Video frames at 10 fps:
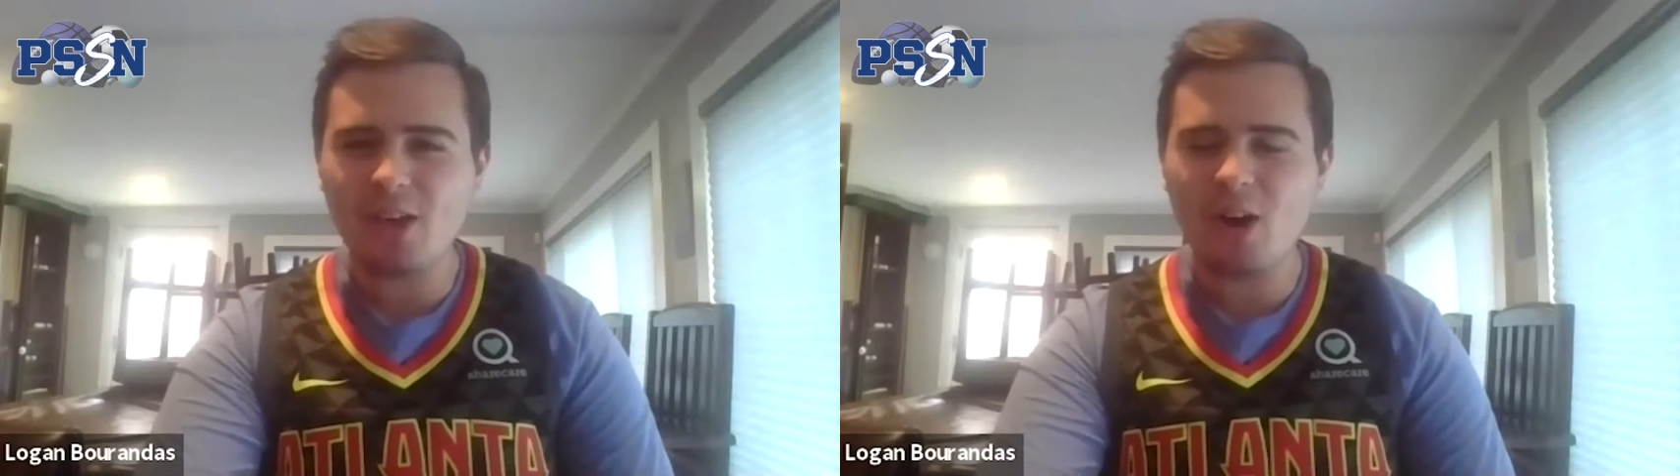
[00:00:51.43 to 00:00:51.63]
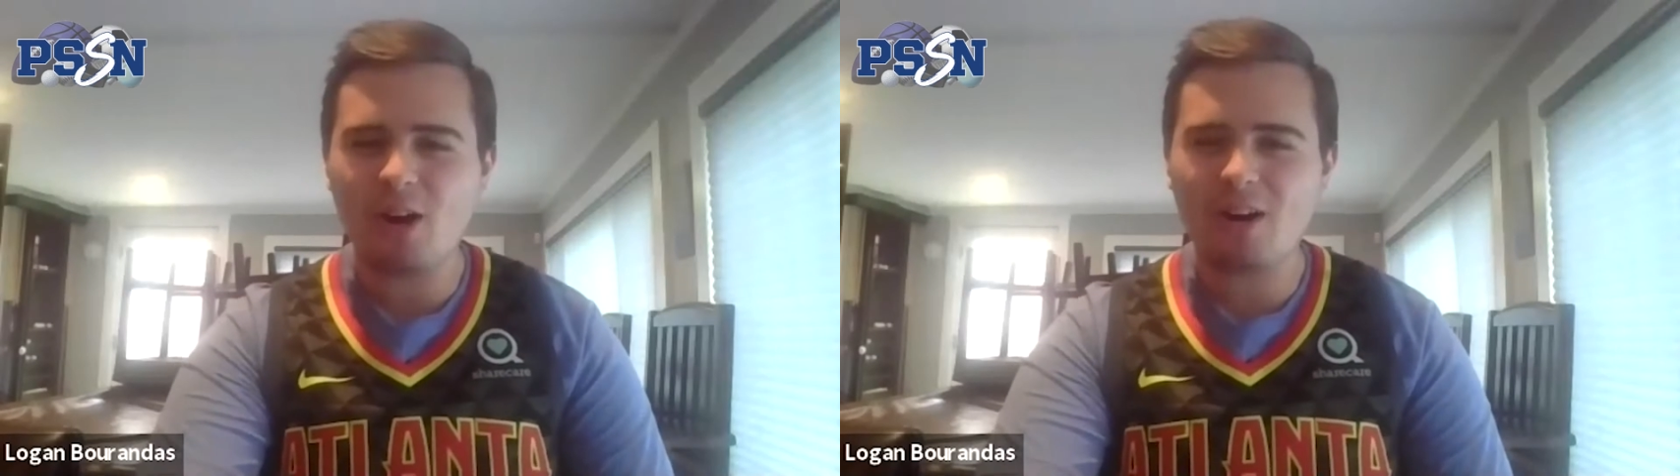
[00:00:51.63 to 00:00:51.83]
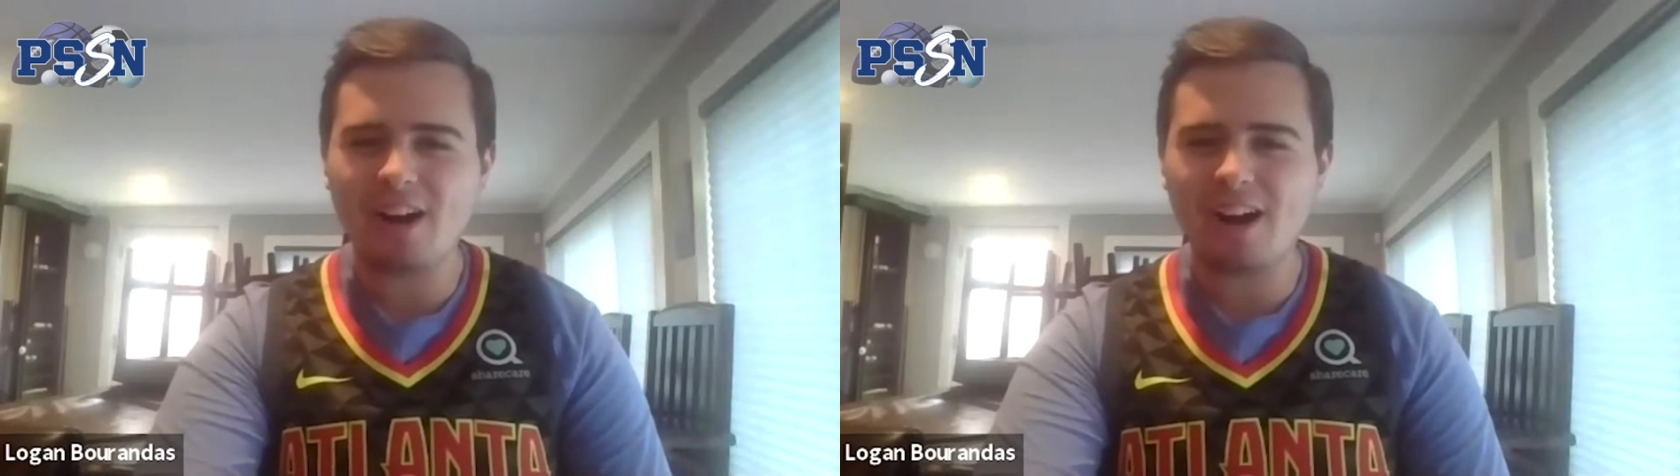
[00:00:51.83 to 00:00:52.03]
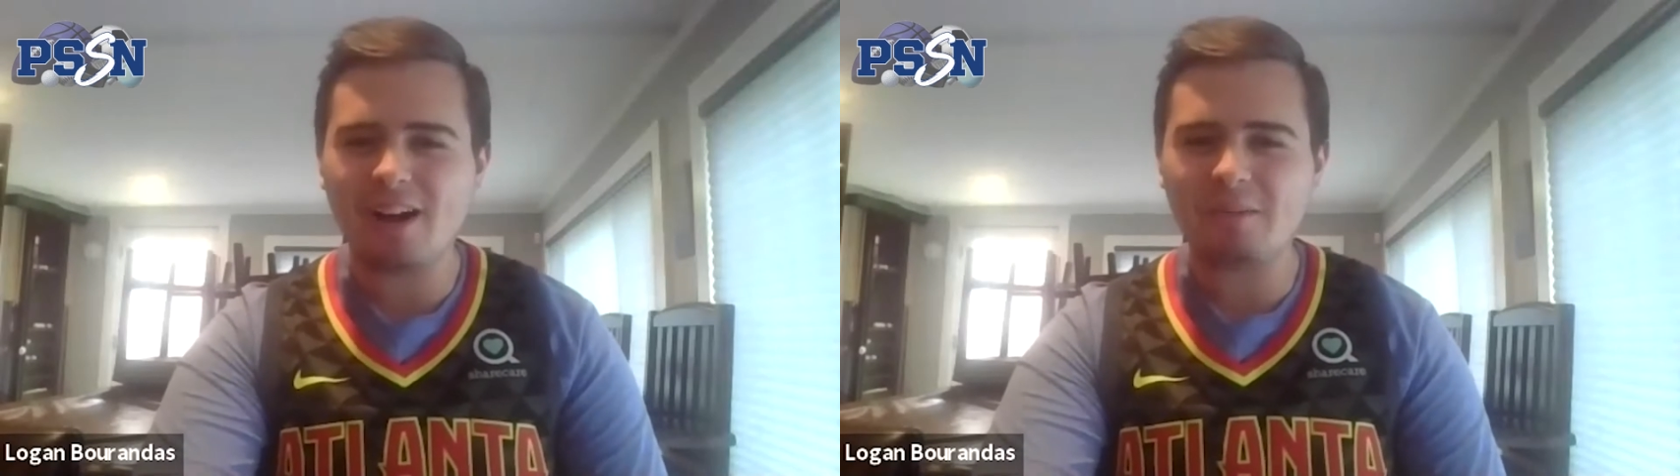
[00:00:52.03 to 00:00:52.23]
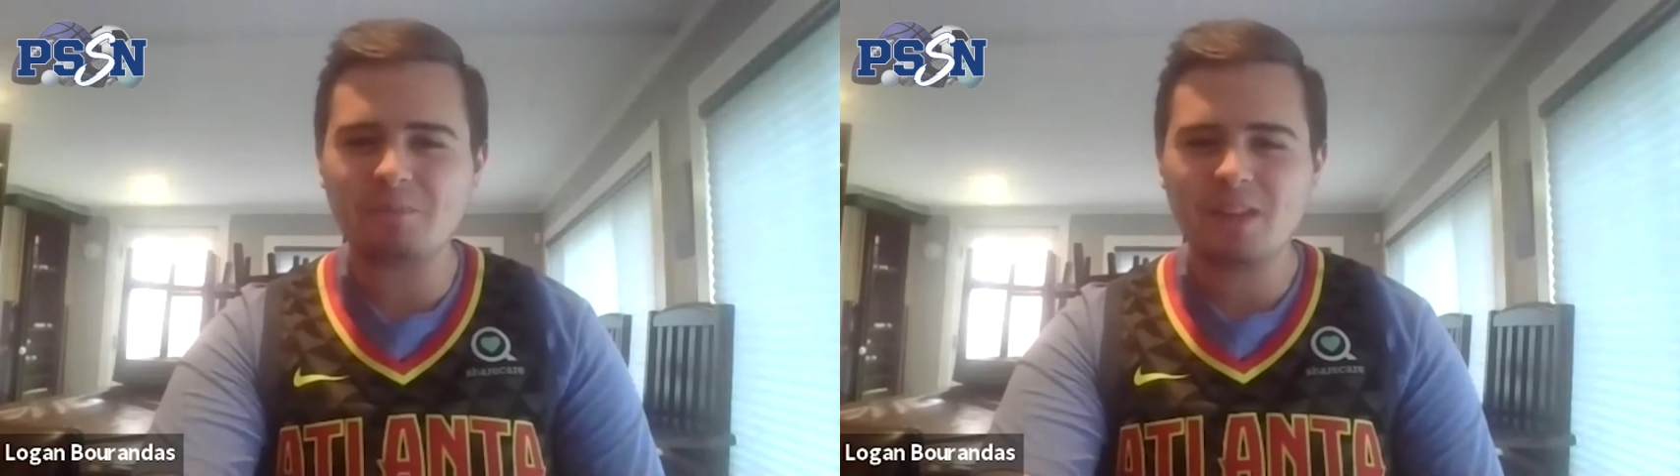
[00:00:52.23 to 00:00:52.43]
They
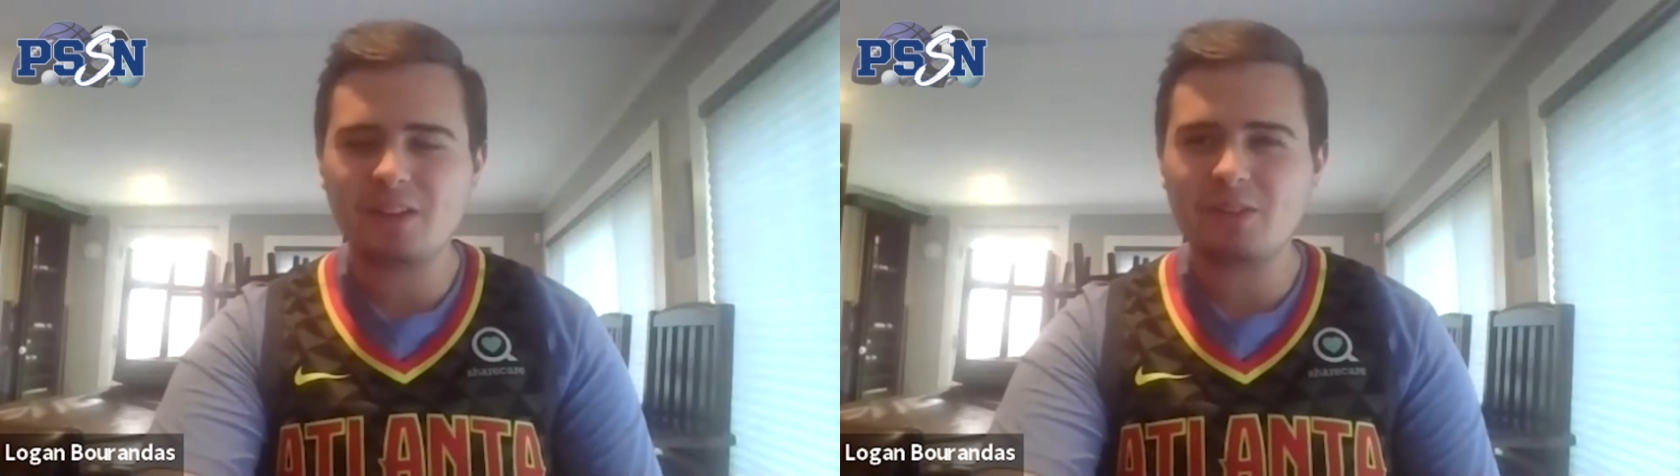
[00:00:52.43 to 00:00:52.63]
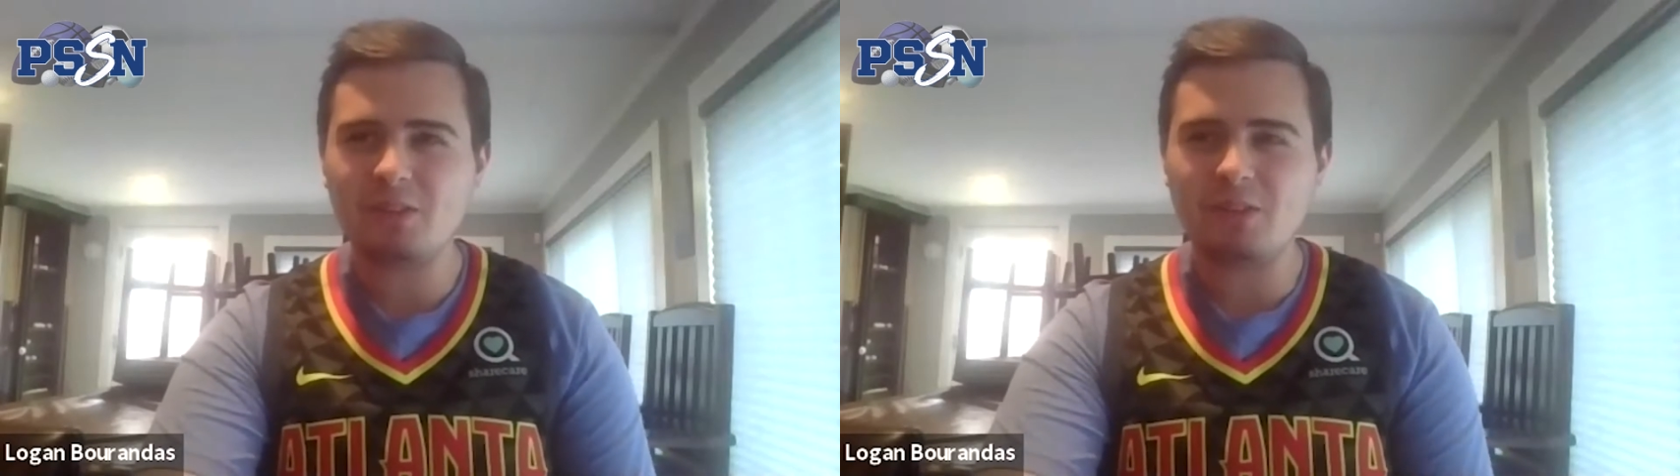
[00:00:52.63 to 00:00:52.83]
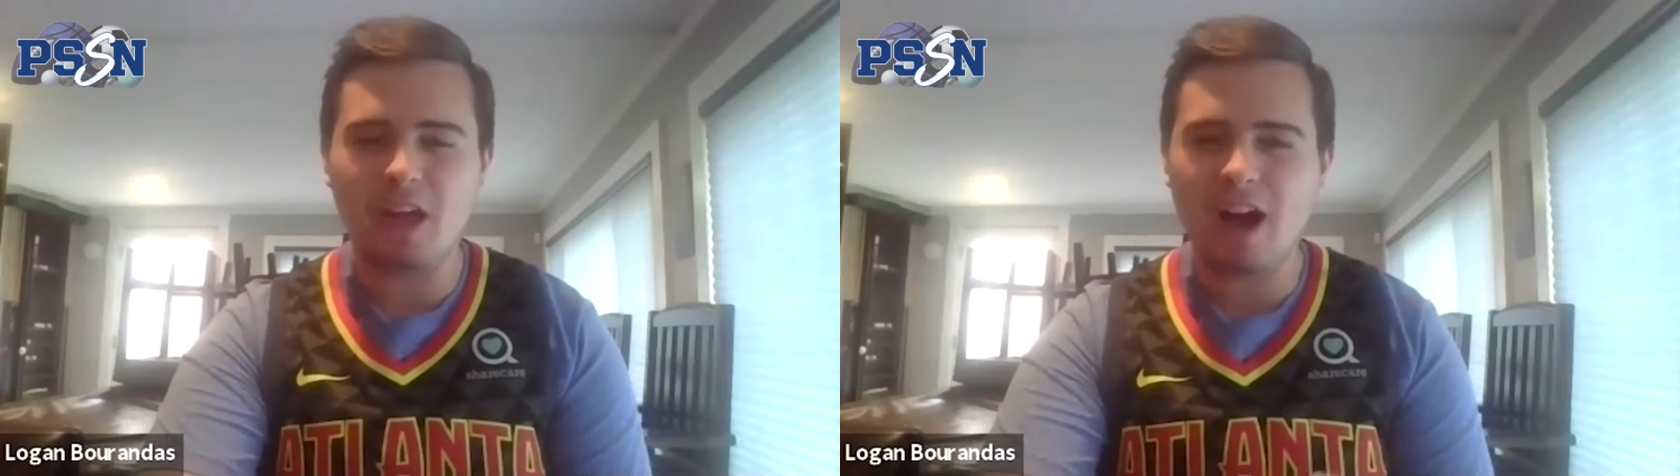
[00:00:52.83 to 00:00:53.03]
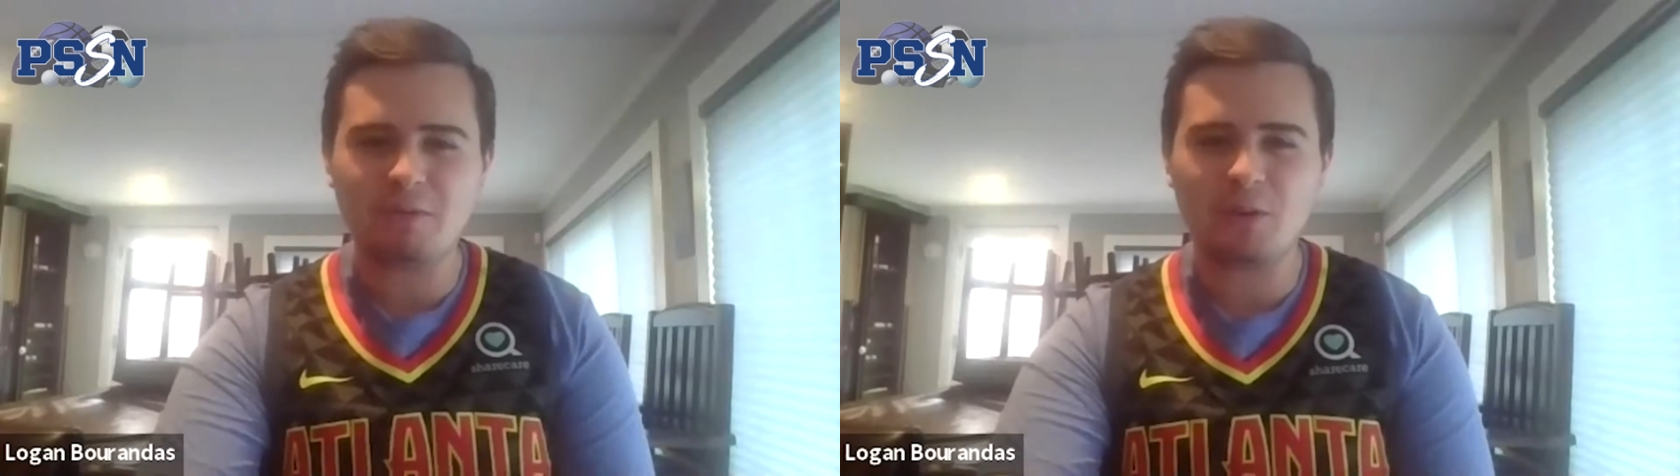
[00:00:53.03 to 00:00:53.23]
are not